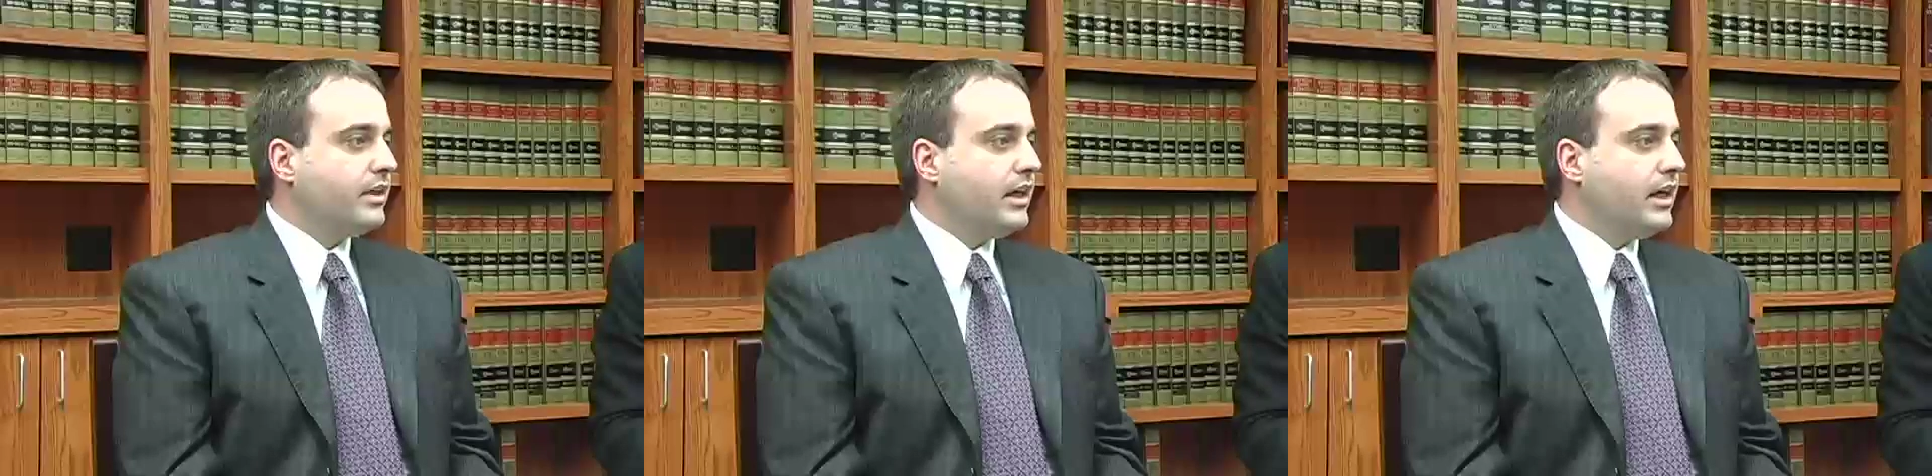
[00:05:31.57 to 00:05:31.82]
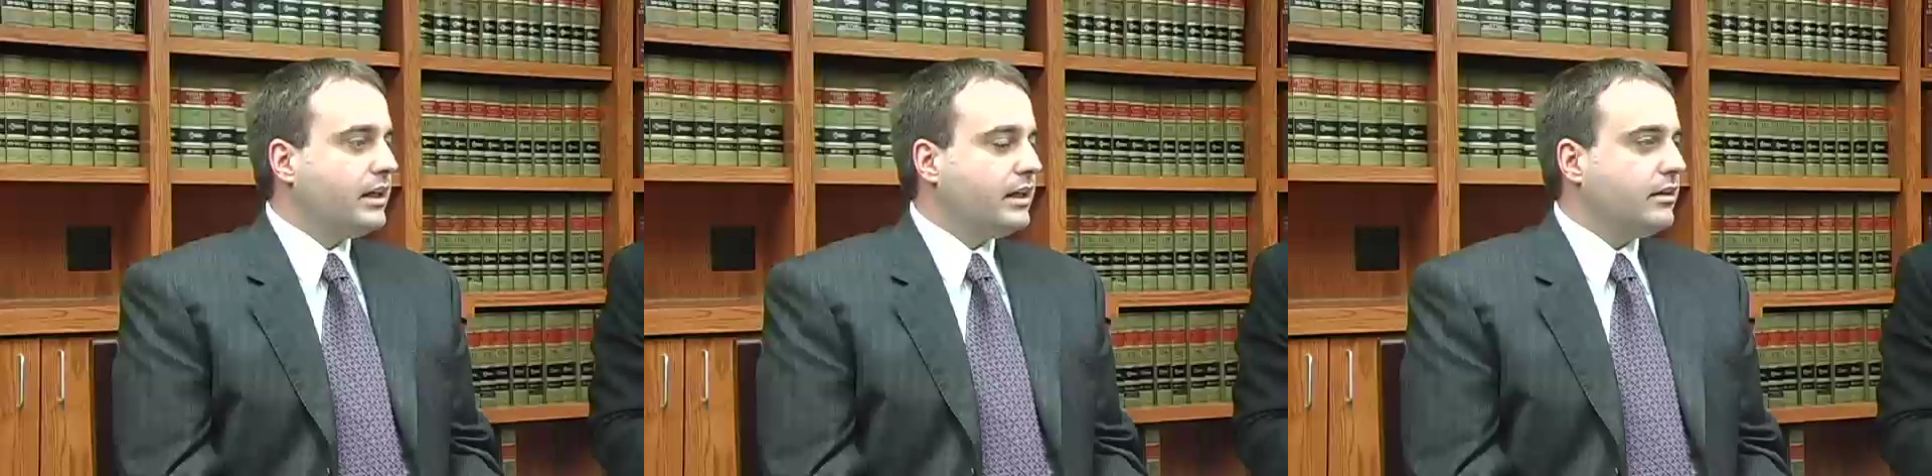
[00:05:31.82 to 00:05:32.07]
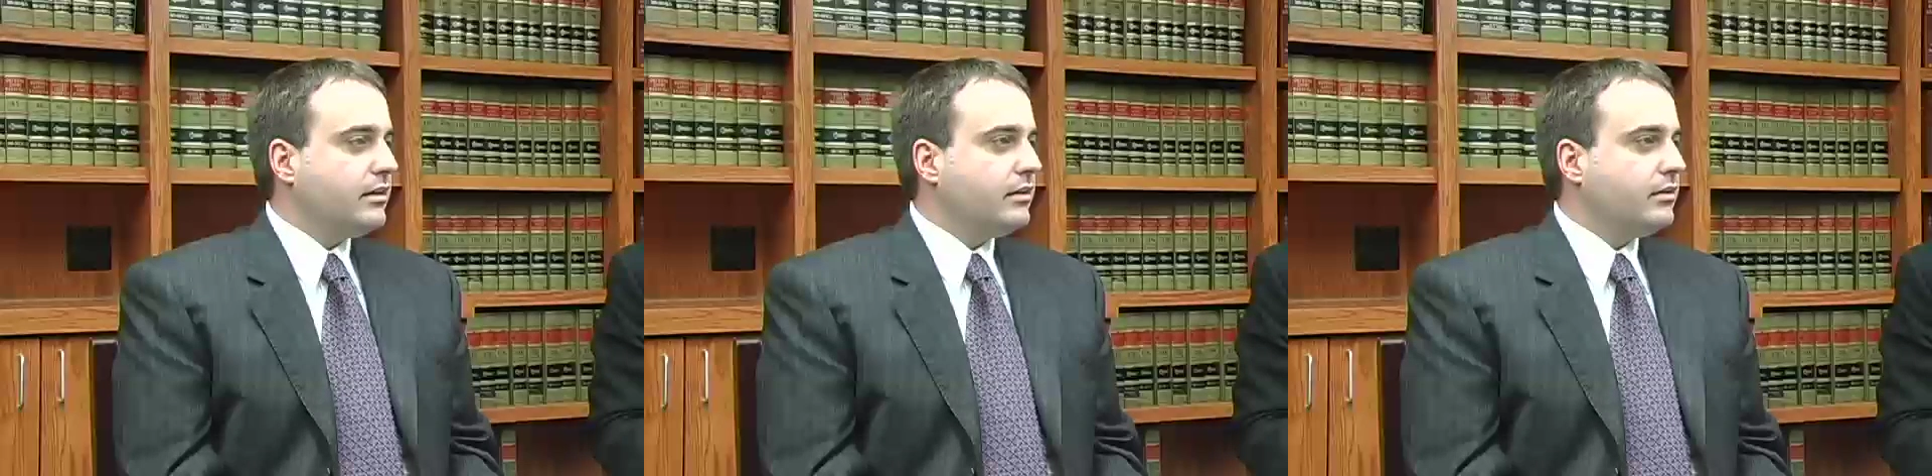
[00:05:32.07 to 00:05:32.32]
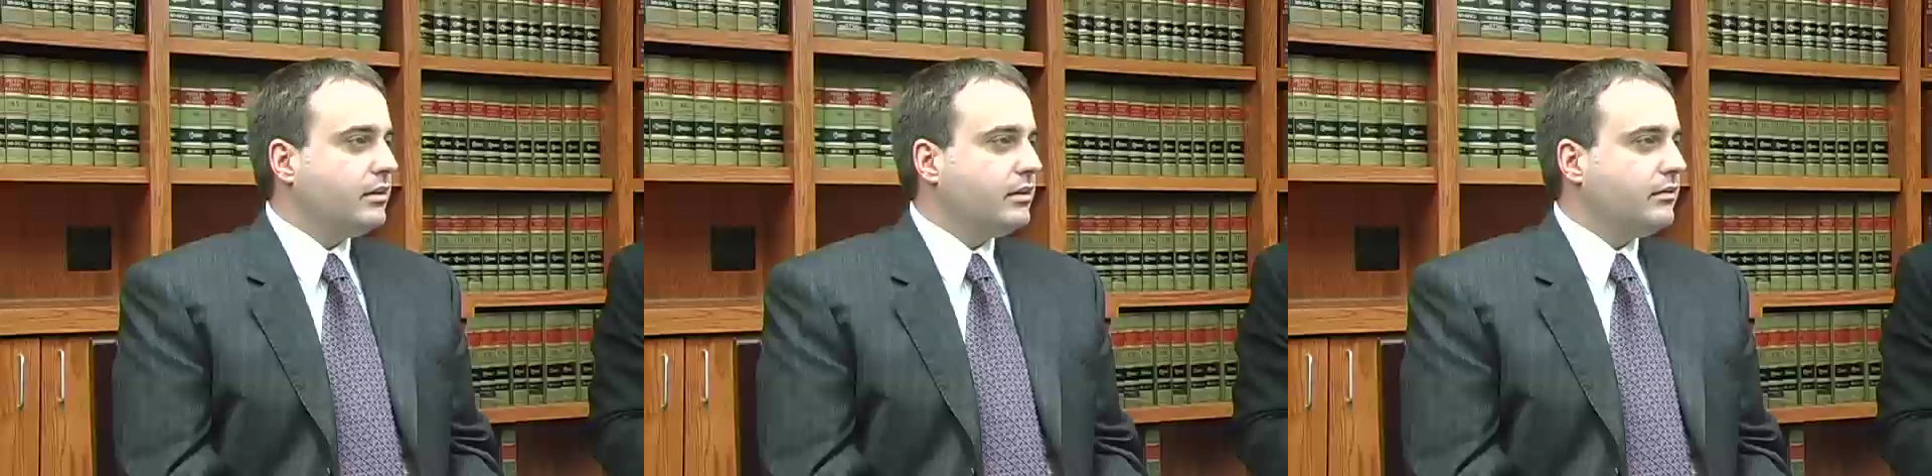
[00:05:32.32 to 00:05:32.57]
any
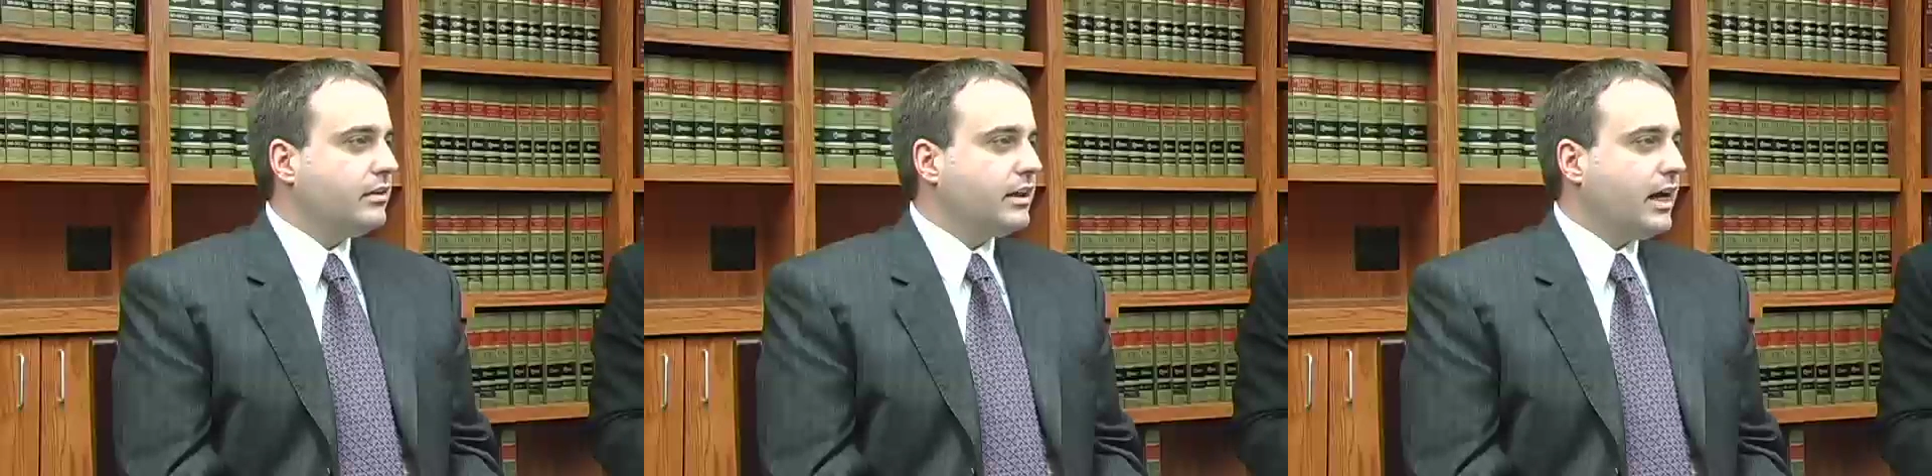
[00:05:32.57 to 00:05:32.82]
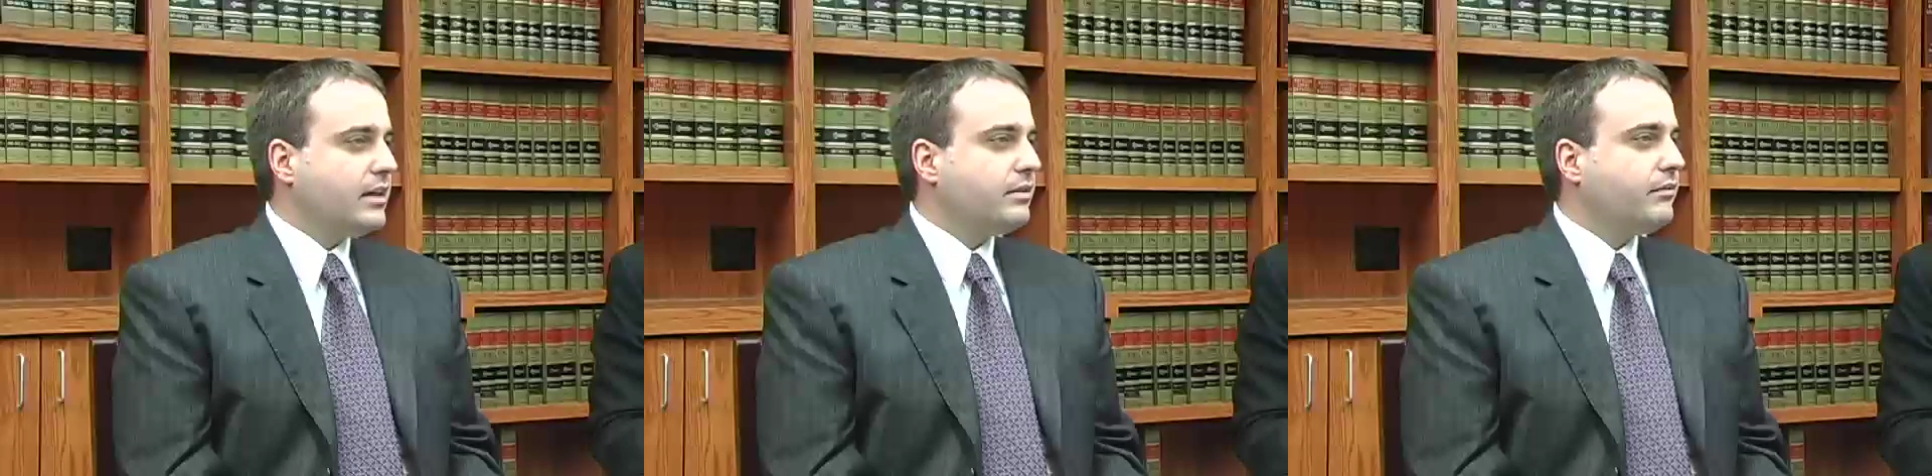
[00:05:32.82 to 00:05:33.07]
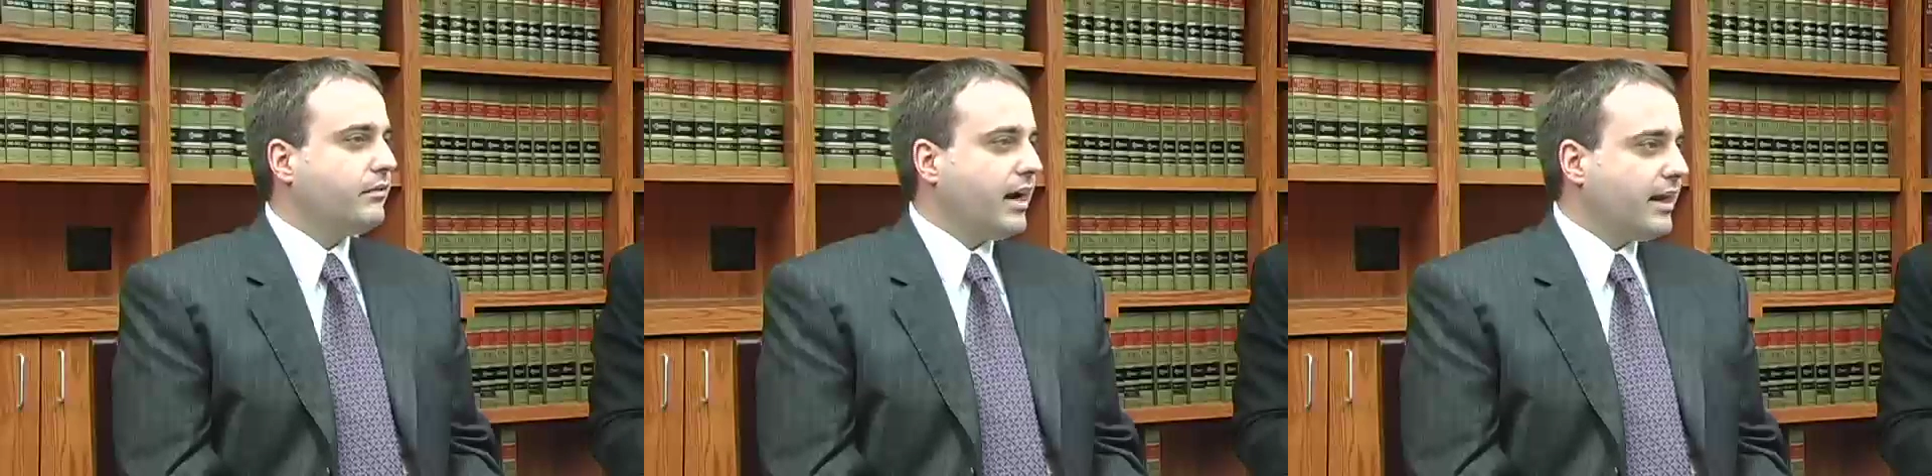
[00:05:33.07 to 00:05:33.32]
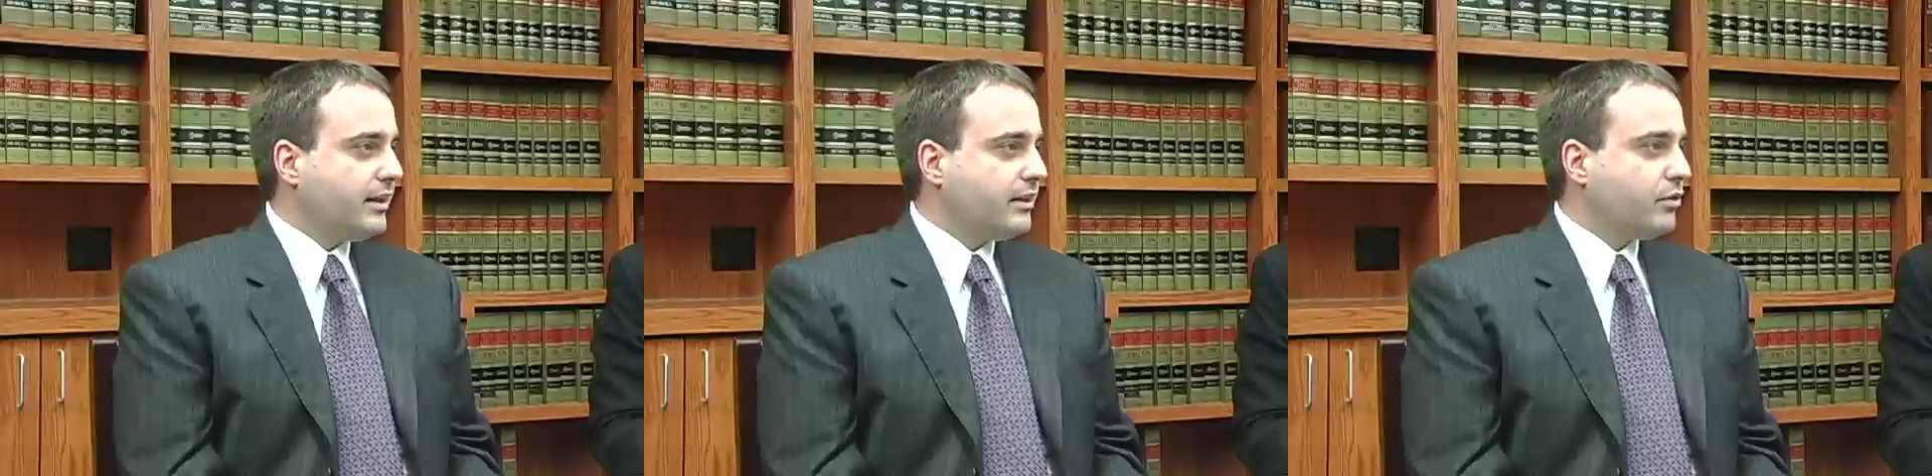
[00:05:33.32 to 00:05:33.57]
kind of
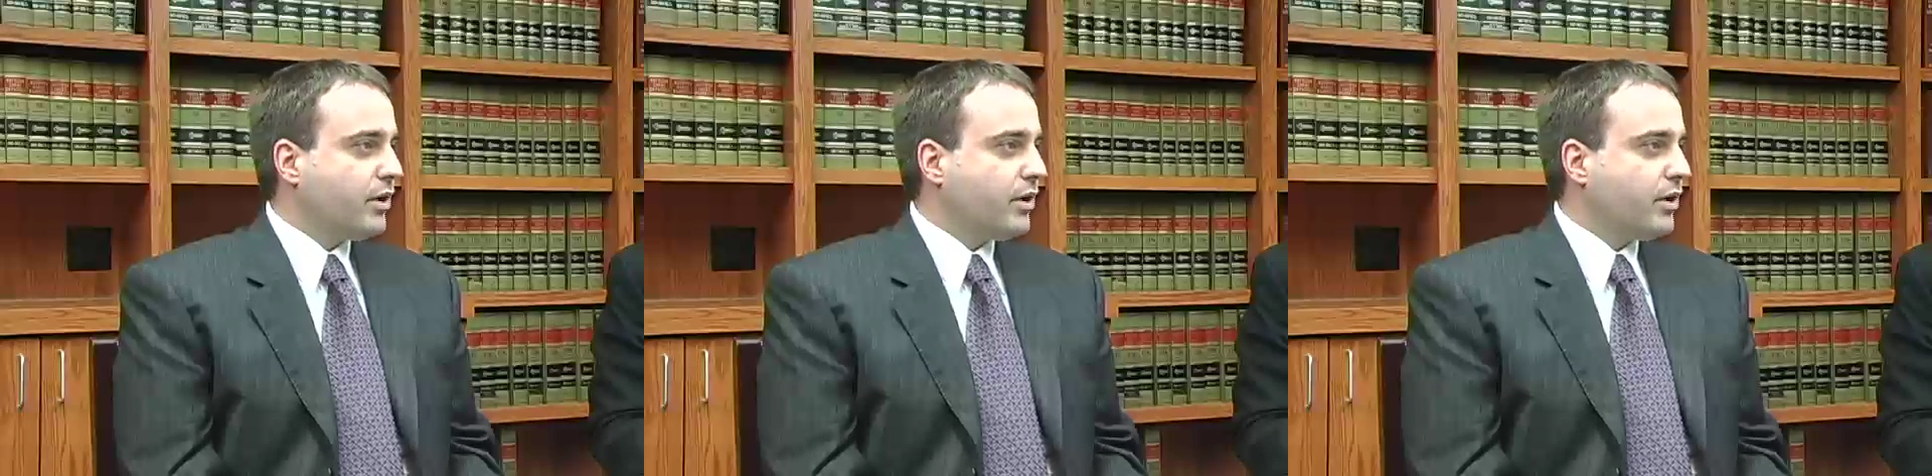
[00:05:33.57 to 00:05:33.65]
violent